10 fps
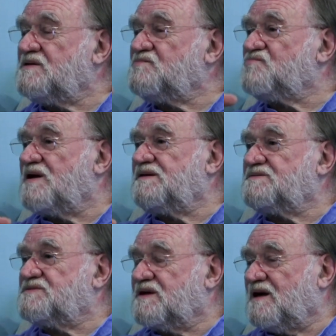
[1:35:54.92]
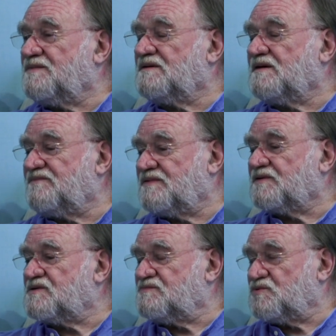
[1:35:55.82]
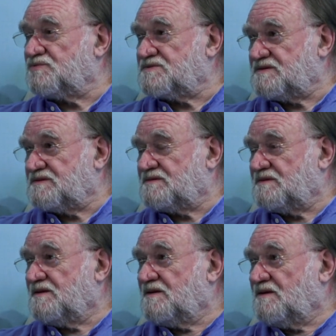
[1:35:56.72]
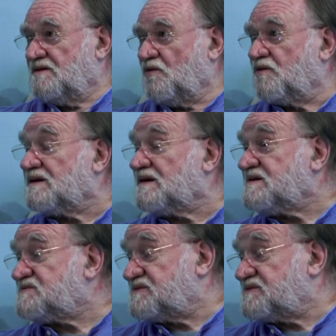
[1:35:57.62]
ready to come and live in the community. Or at least